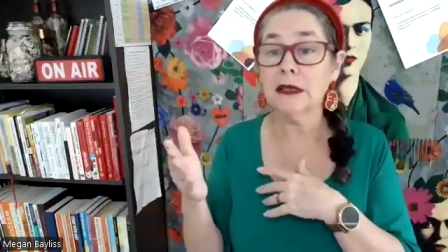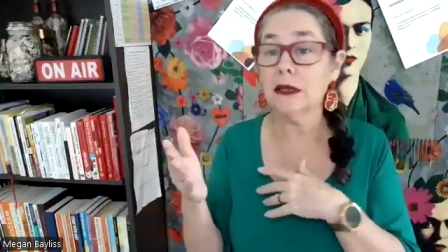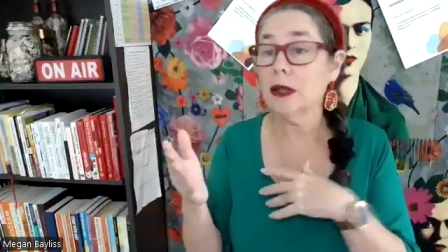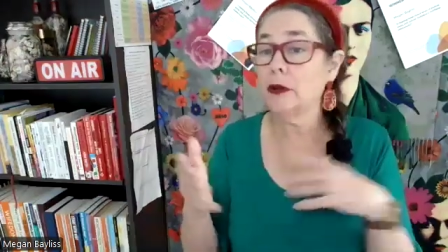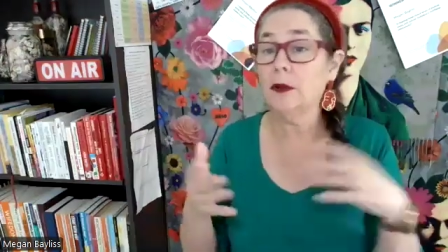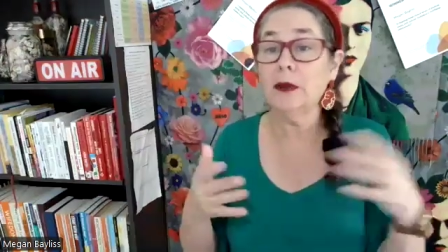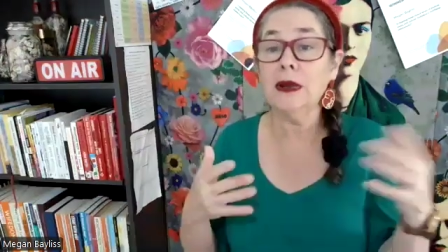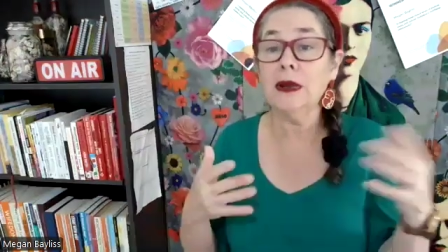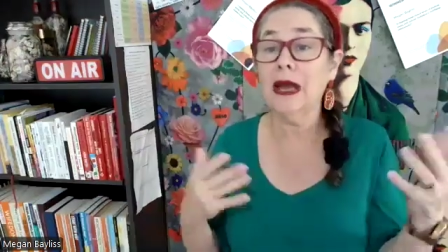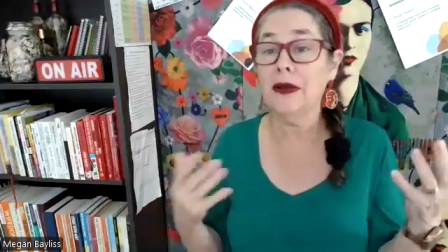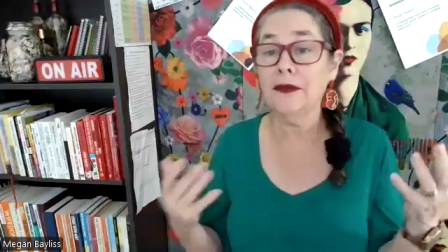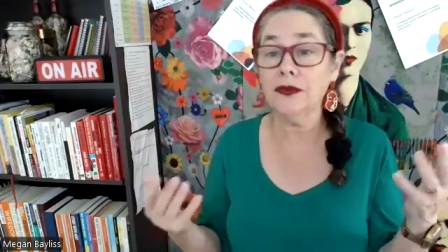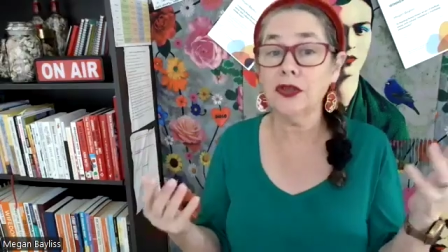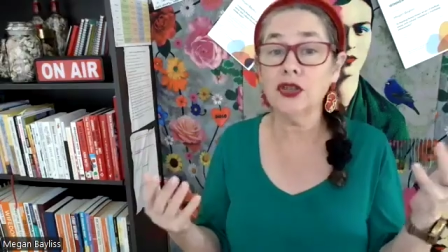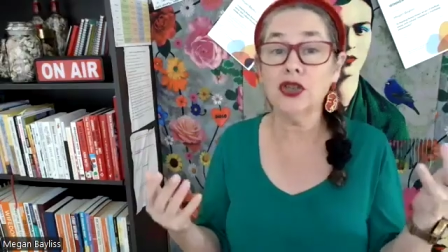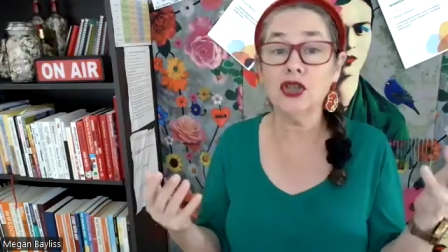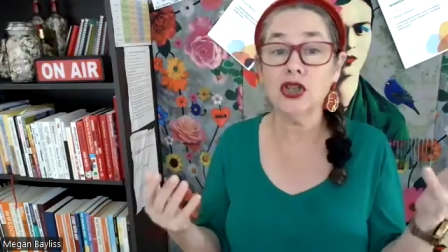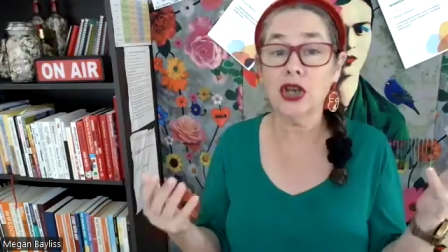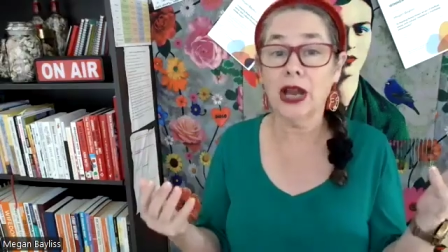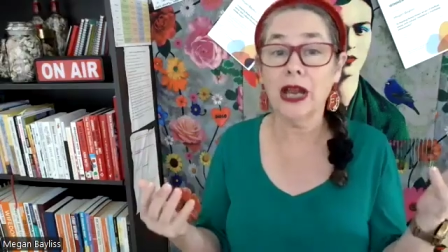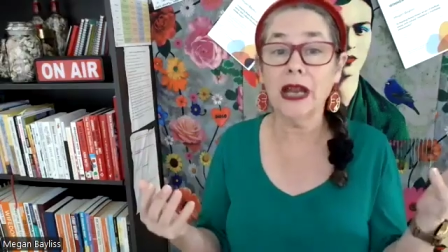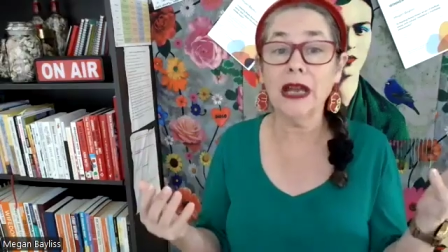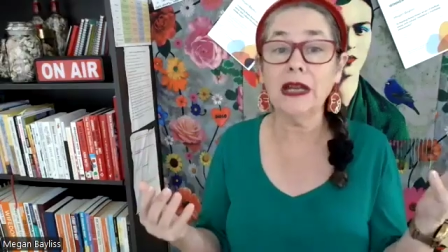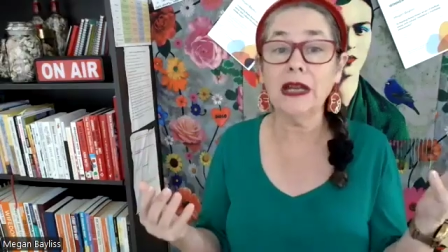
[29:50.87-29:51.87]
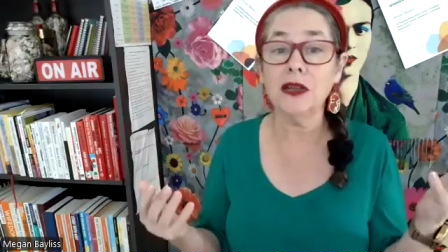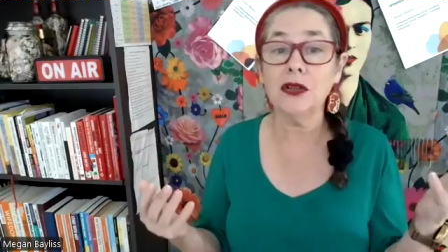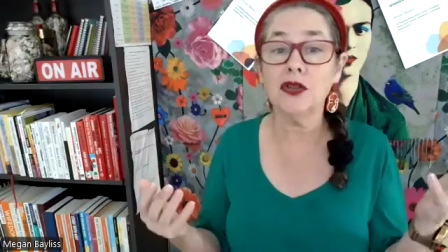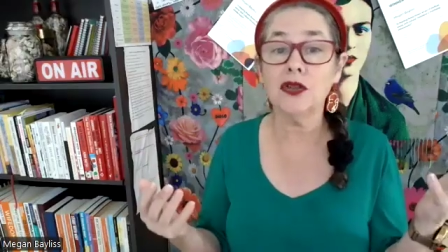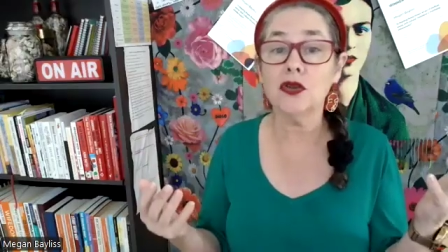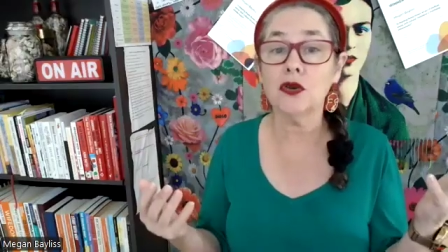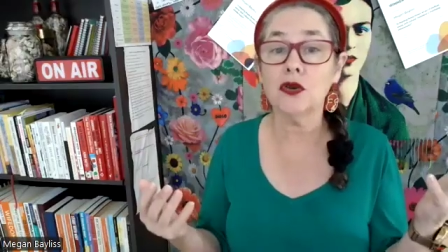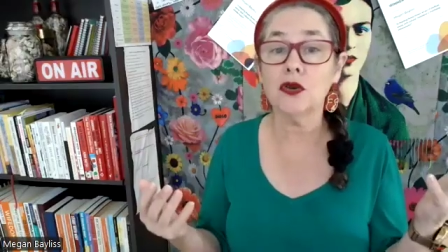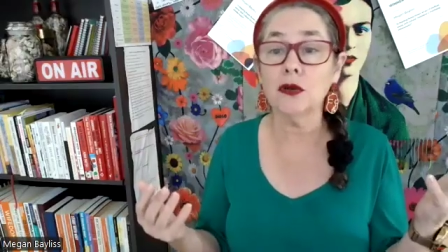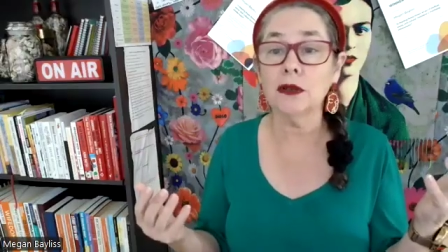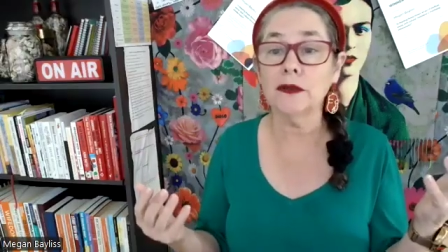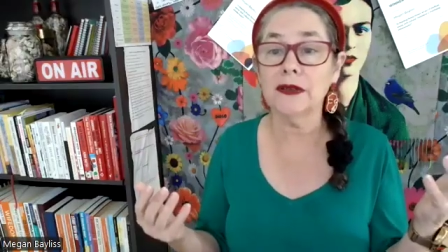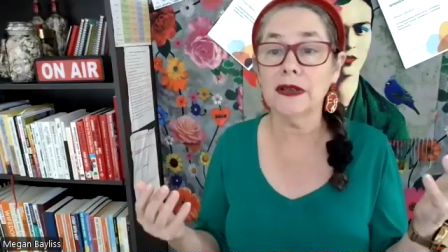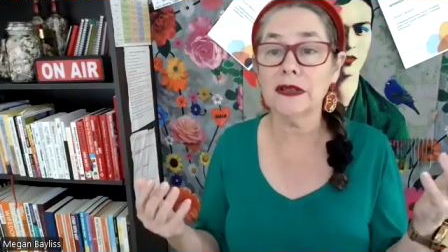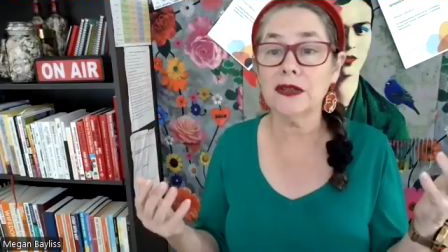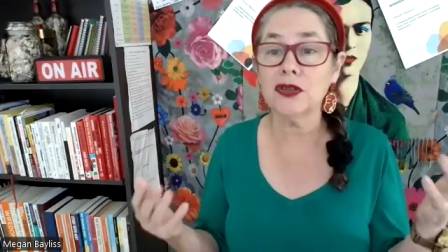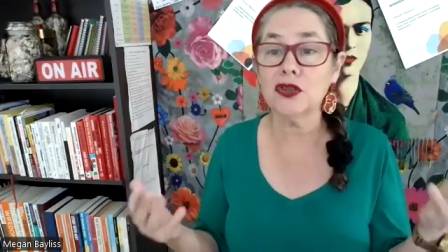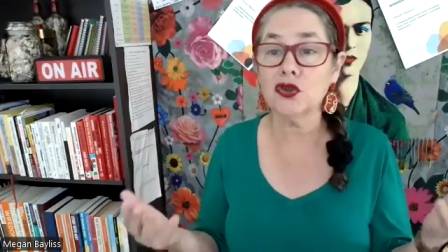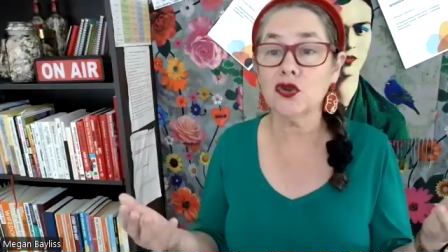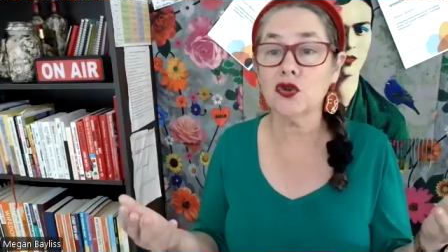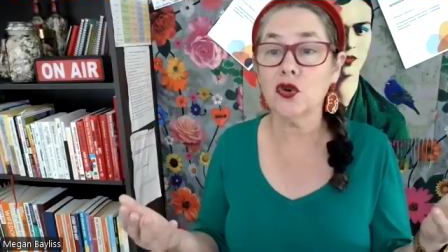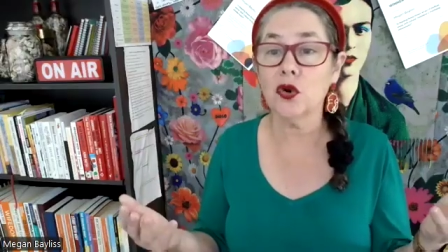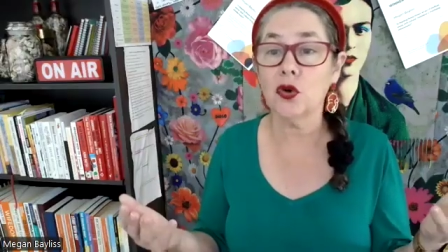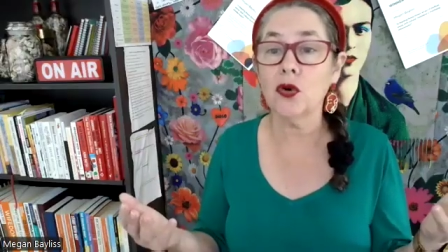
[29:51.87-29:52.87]
Like, we have to change all of our
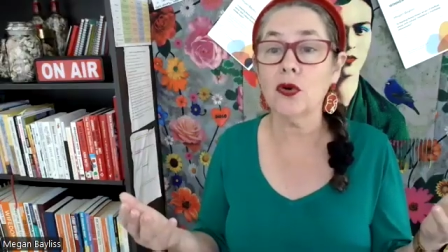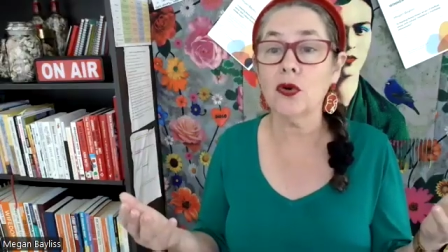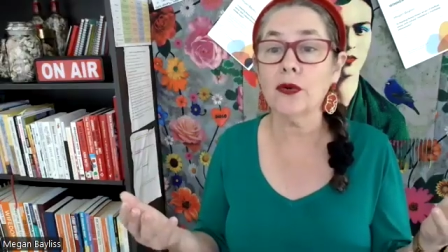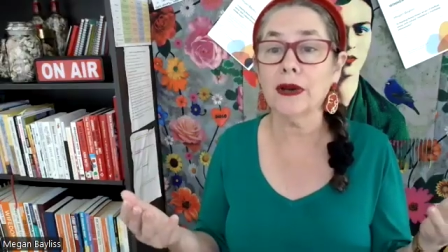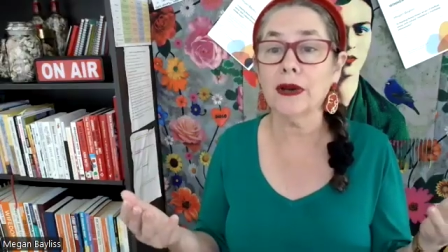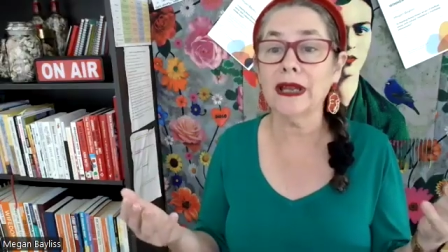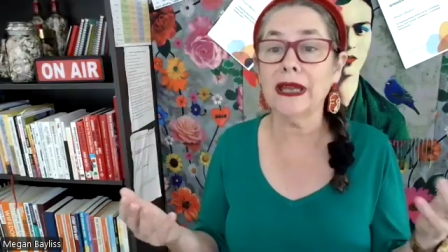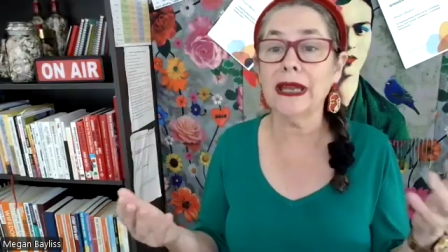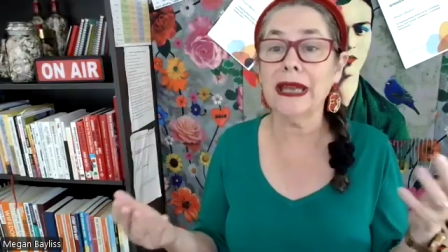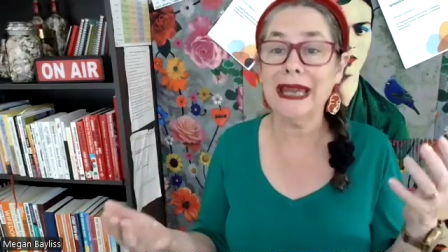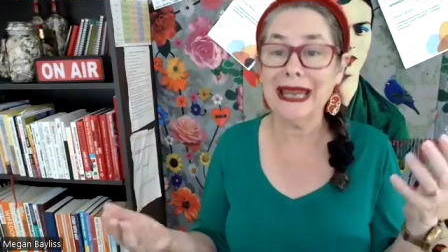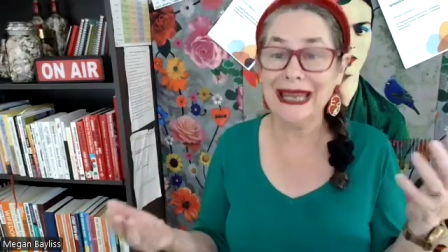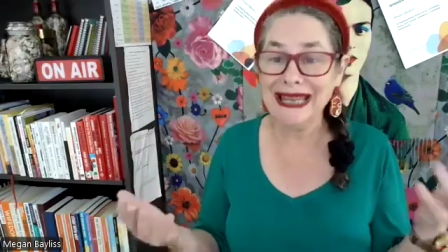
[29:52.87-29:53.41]
scoring